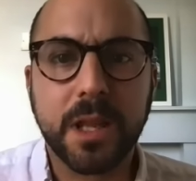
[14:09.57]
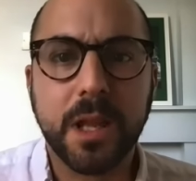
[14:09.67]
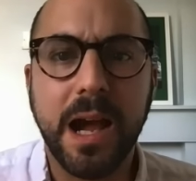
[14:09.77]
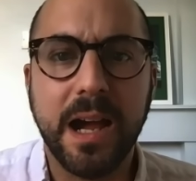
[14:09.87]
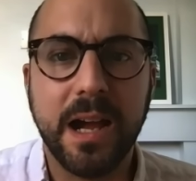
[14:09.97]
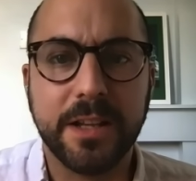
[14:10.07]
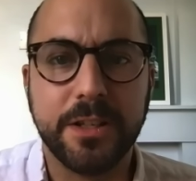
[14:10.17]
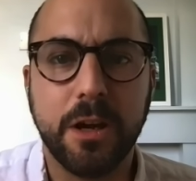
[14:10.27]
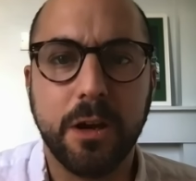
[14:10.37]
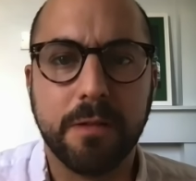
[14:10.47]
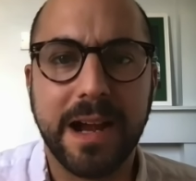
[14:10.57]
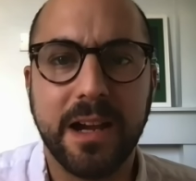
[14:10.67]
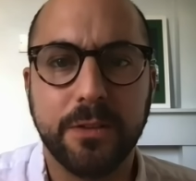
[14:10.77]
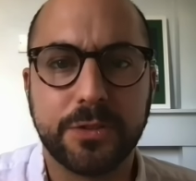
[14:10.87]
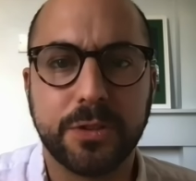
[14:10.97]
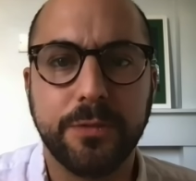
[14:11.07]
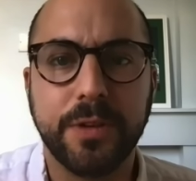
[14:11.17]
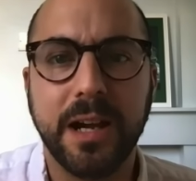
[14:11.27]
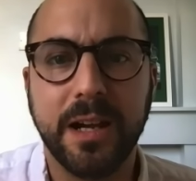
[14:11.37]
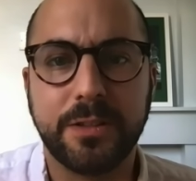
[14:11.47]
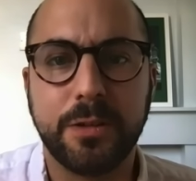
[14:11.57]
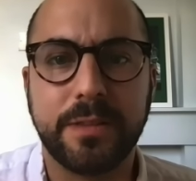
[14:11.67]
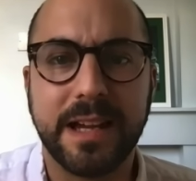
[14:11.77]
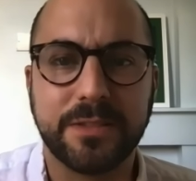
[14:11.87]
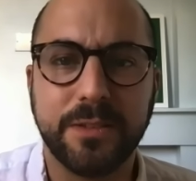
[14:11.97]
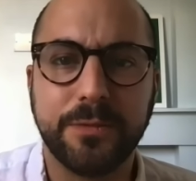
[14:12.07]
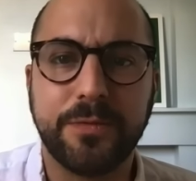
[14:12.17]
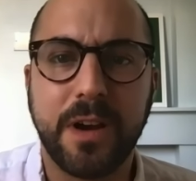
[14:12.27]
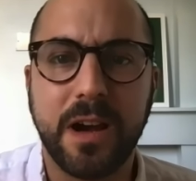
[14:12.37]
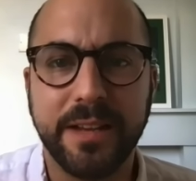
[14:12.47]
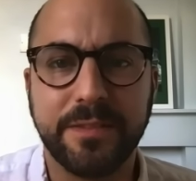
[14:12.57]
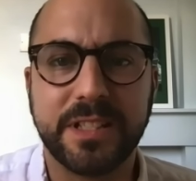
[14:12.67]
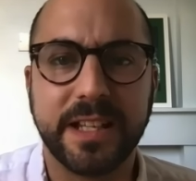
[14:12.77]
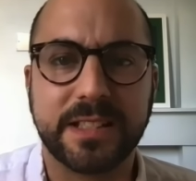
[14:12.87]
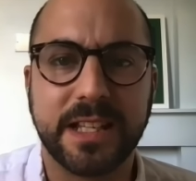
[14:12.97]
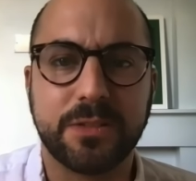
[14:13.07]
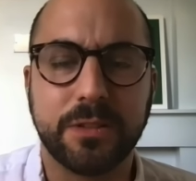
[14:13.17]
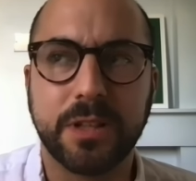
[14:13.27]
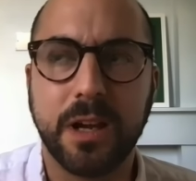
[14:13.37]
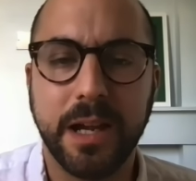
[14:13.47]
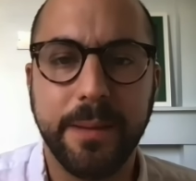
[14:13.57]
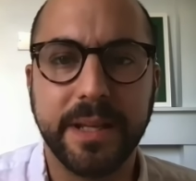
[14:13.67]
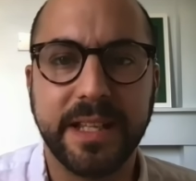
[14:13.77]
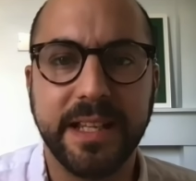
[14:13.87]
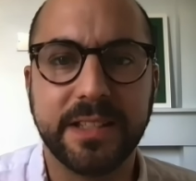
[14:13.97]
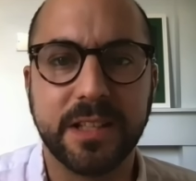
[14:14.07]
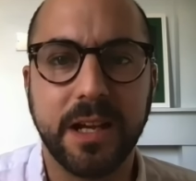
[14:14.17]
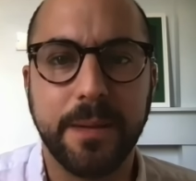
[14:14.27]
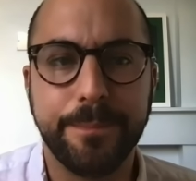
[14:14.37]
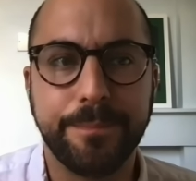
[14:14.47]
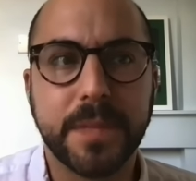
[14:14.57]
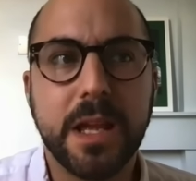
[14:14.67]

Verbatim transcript: uh you know around sort of uh 2005 6 that sort of time he is um